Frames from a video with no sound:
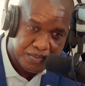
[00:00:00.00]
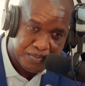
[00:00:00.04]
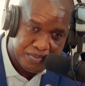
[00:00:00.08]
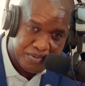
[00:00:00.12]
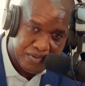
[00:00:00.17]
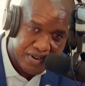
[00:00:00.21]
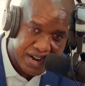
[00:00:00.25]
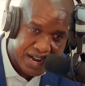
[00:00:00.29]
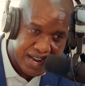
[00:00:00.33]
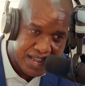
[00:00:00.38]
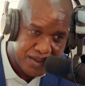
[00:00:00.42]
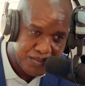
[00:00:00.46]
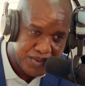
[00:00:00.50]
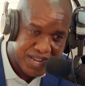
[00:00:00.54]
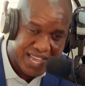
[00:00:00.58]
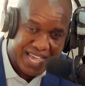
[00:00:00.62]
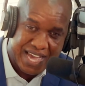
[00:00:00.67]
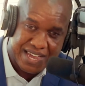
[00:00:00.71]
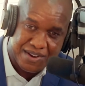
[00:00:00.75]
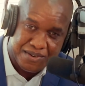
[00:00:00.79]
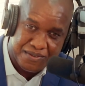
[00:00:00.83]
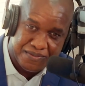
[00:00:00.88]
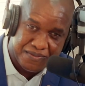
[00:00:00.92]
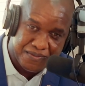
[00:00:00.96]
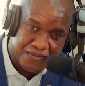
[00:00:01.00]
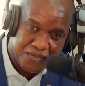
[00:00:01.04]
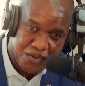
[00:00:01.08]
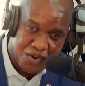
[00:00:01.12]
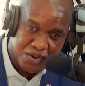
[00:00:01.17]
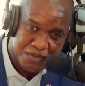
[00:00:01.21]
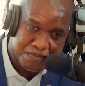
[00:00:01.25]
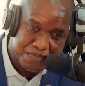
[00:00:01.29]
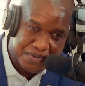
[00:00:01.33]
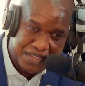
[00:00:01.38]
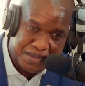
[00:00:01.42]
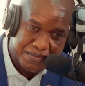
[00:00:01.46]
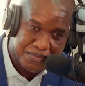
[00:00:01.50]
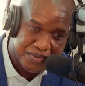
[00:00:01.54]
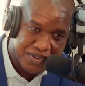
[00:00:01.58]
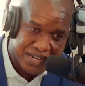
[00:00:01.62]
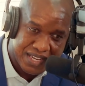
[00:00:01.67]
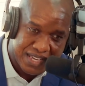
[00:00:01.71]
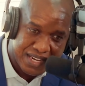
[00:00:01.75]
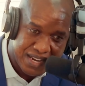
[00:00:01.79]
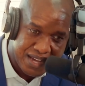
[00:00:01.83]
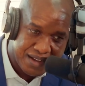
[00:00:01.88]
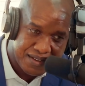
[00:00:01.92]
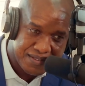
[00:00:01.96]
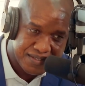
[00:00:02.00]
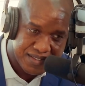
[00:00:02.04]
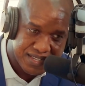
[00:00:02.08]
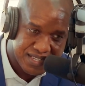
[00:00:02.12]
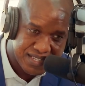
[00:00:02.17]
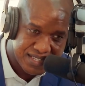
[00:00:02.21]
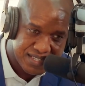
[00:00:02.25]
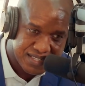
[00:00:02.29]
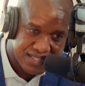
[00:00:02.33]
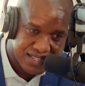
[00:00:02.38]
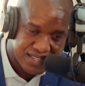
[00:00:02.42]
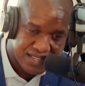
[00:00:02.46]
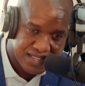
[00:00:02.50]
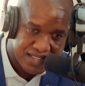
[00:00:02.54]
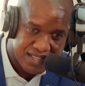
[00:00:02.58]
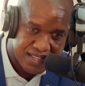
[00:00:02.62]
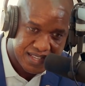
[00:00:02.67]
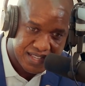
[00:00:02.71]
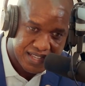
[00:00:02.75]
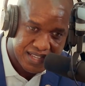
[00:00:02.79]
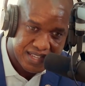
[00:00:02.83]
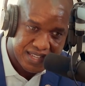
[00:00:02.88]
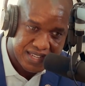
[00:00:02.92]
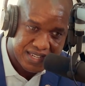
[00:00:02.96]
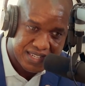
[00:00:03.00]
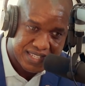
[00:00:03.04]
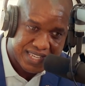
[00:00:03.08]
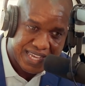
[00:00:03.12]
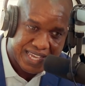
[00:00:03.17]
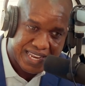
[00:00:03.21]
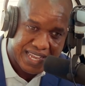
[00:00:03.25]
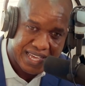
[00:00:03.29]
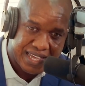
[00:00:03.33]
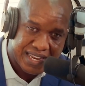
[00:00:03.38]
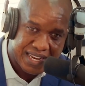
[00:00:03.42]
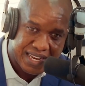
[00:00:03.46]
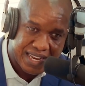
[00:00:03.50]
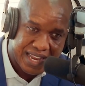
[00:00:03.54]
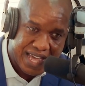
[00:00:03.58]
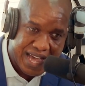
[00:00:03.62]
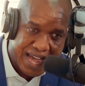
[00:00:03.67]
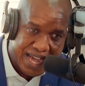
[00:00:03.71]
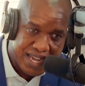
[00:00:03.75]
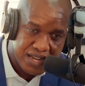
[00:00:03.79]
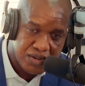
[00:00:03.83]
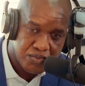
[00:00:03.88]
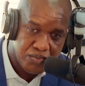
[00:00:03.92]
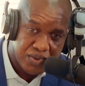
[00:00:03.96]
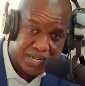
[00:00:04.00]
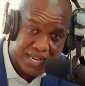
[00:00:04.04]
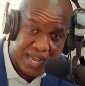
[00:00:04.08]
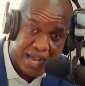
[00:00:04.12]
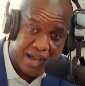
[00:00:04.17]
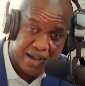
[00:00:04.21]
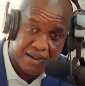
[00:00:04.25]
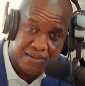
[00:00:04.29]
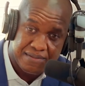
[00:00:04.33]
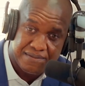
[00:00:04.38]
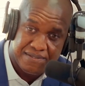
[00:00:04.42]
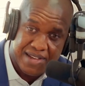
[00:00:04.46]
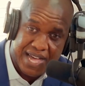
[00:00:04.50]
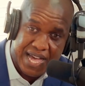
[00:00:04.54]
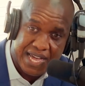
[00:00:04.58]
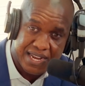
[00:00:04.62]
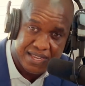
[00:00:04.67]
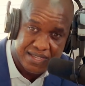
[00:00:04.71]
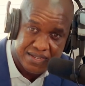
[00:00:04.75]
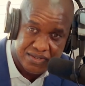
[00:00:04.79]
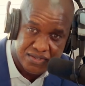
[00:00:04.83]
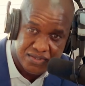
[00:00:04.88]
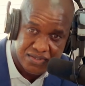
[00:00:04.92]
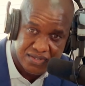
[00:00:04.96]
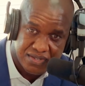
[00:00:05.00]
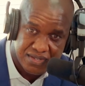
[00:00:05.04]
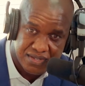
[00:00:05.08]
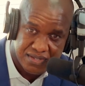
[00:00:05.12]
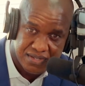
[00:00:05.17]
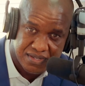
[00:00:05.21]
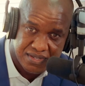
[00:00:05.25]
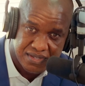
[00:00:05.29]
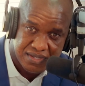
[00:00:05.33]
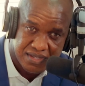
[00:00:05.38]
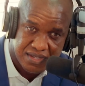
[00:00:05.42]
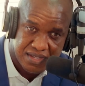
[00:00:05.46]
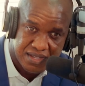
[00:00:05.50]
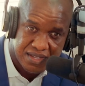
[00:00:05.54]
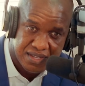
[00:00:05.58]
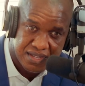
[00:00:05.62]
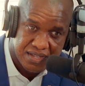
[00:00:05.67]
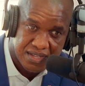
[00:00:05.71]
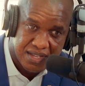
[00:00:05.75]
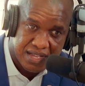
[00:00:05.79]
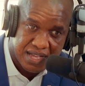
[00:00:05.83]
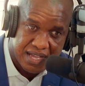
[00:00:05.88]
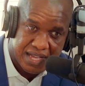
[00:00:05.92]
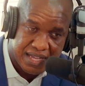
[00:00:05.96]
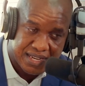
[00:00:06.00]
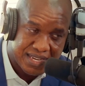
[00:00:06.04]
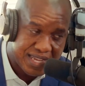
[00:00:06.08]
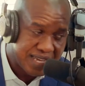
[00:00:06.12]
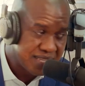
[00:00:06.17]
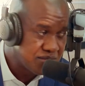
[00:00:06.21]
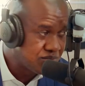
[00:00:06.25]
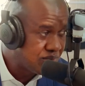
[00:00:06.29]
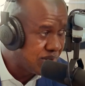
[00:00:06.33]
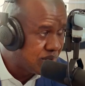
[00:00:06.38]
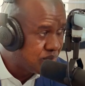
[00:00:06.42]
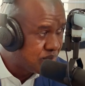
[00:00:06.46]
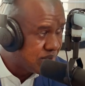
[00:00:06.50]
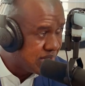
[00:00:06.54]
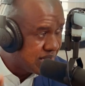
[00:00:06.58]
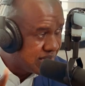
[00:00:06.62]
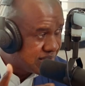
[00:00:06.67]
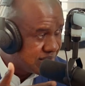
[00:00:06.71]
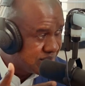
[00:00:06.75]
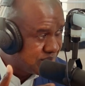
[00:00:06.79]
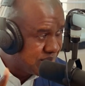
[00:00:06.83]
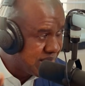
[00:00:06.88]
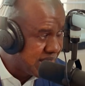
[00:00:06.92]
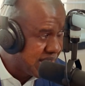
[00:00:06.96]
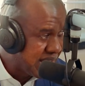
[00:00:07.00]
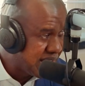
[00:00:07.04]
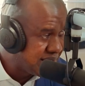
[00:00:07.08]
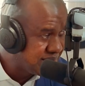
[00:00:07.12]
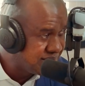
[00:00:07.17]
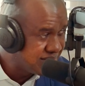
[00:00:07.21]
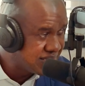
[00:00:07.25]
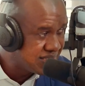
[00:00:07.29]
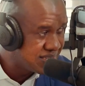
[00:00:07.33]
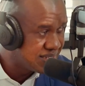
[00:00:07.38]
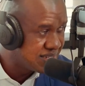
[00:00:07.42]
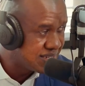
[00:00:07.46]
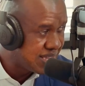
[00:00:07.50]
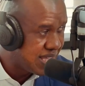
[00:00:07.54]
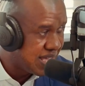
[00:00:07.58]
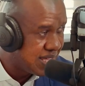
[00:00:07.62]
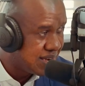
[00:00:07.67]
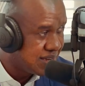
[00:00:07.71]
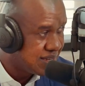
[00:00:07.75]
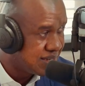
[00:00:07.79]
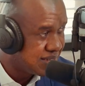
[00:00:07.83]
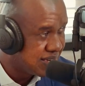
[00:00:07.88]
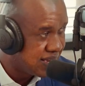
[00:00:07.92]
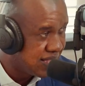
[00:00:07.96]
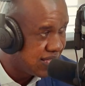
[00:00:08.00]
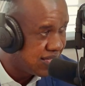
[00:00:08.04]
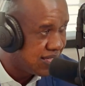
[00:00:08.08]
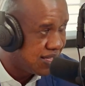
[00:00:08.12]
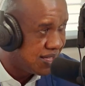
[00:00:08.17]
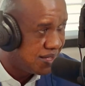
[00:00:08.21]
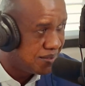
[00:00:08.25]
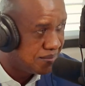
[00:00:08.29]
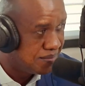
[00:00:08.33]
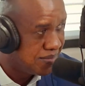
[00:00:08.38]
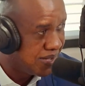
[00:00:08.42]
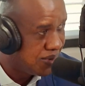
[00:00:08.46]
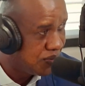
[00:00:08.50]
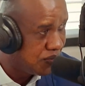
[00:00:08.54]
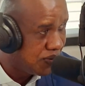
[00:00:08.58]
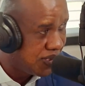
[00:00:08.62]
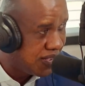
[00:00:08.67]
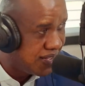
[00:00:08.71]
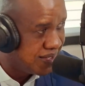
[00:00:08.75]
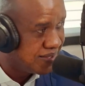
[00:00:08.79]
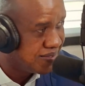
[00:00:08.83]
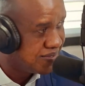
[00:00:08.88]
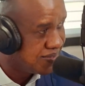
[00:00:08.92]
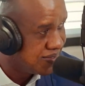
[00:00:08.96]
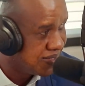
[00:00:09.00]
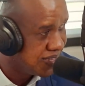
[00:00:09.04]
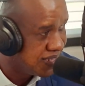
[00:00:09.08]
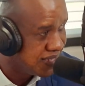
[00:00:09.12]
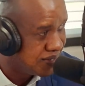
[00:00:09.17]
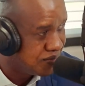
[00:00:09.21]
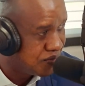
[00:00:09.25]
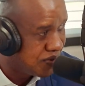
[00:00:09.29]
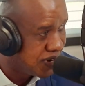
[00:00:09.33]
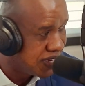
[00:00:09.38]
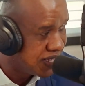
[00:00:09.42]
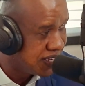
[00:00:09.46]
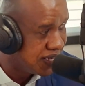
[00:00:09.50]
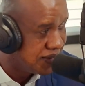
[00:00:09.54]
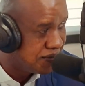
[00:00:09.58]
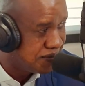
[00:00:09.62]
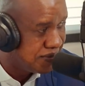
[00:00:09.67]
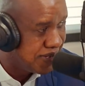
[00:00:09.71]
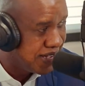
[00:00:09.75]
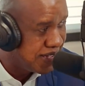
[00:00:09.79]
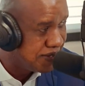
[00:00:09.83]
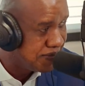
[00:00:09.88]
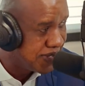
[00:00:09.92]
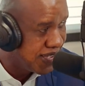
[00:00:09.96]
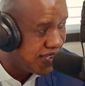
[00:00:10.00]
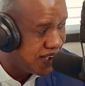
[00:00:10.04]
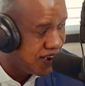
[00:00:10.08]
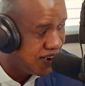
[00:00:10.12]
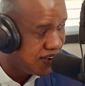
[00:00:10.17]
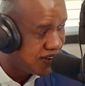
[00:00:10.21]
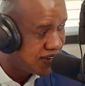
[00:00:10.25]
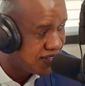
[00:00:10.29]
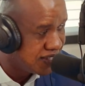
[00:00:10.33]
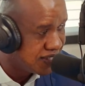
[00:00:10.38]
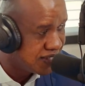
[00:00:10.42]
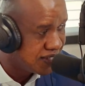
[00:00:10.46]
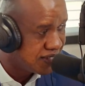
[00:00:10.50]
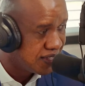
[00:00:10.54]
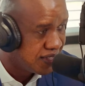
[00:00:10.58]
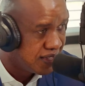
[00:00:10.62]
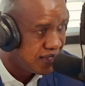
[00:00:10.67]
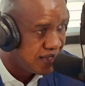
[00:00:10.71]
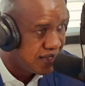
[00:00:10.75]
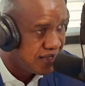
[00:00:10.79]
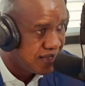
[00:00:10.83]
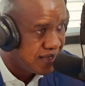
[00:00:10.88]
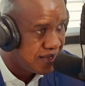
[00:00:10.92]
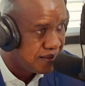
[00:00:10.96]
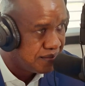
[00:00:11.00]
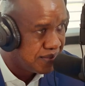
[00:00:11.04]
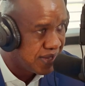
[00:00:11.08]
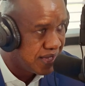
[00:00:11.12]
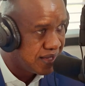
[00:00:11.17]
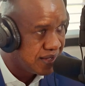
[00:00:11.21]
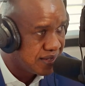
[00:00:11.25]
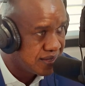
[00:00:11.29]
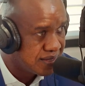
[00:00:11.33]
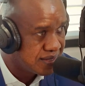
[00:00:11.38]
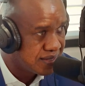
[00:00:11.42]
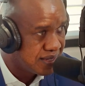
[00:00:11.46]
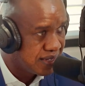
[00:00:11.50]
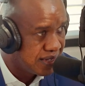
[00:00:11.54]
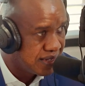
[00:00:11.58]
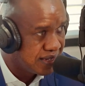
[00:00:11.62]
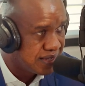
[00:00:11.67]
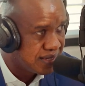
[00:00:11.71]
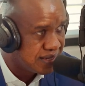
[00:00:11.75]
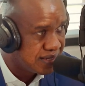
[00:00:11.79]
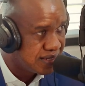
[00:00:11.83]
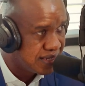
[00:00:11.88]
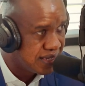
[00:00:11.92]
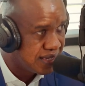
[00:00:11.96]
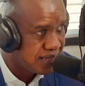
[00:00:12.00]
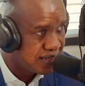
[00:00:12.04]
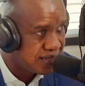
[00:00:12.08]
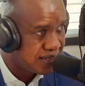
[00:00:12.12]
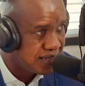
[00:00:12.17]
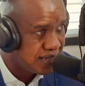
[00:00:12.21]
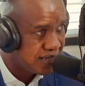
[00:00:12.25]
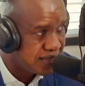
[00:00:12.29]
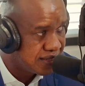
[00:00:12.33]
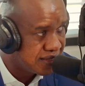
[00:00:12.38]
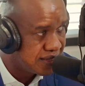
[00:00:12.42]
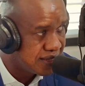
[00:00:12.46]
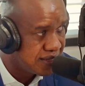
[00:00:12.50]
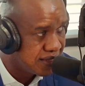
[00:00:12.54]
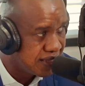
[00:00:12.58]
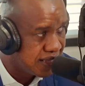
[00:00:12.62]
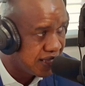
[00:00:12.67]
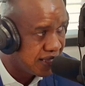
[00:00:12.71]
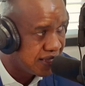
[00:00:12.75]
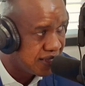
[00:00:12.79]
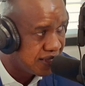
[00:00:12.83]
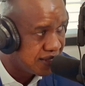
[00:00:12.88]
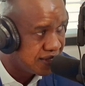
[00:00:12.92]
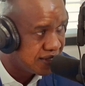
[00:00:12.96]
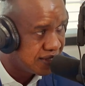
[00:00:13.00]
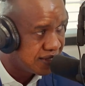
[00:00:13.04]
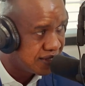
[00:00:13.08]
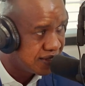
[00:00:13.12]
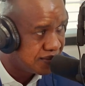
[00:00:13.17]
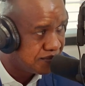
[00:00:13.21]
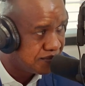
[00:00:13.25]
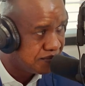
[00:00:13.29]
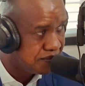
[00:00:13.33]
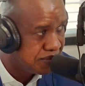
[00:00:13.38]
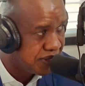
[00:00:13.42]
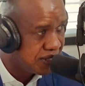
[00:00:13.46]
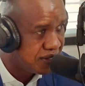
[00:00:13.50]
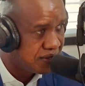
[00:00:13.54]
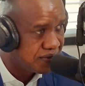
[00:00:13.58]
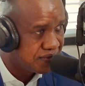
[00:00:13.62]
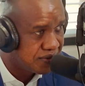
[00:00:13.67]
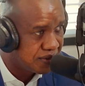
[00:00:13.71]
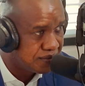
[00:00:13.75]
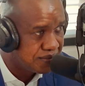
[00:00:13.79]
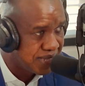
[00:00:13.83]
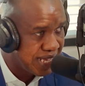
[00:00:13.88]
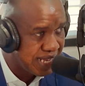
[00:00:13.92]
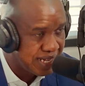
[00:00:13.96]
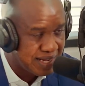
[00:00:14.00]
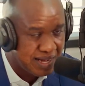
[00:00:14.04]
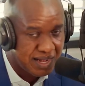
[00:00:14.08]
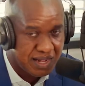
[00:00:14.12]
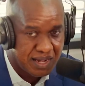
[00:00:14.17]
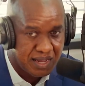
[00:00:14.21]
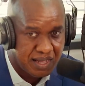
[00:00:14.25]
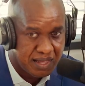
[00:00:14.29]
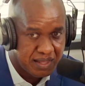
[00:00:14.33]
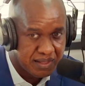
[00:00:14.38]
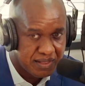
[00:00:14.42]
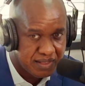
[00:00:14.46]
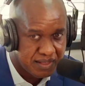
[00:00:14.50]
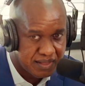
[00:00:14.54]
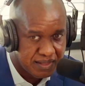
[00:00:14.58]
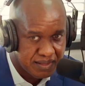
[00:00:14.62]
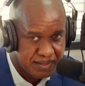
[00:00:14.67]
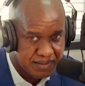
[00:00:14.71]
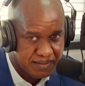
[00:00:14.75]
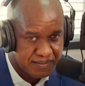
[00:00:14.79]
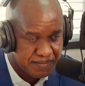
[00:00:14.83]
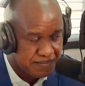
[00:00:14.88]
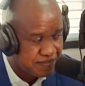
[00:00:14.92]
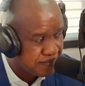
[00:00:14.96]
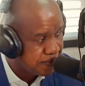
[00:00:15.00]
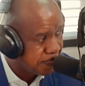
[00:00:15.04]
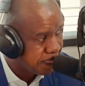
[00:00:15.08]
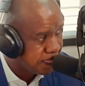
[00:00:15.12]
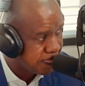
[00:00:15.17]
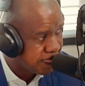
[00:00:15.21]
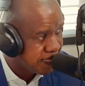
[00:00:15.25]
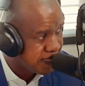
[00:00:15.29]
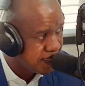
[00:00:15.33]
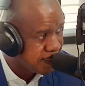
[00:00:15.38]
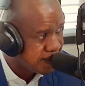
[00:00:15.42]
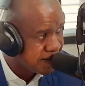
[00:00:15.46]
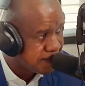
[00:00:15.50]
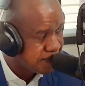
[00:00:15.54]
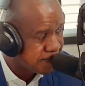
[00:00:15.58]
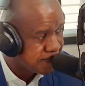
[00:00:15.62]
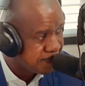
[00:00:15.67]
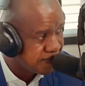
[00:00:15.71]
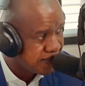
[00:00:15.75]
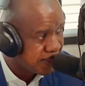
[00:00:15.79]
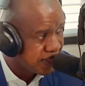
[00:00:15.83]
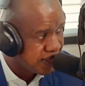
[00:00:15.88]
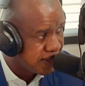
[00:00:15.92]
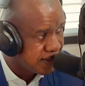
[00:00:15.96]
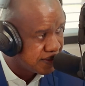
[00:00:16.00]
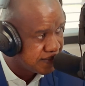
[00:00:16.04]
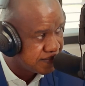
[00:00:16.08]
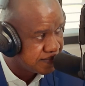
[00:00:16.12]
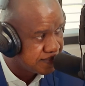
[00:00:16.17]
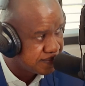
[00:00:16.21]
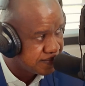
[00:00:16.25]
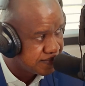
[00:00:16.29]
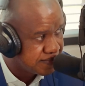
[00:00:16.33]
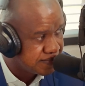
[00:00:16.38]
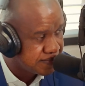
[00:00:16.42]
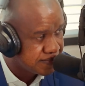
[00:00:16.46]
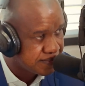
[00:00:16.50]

pray, we got to vote people in office that are aligned with our values. And that's why we, we're having Shannan, uh, my wife, and yes. running in Miami Gardens because uh, she she's she's built from that cloth. Yes, I, and I'm excited. It,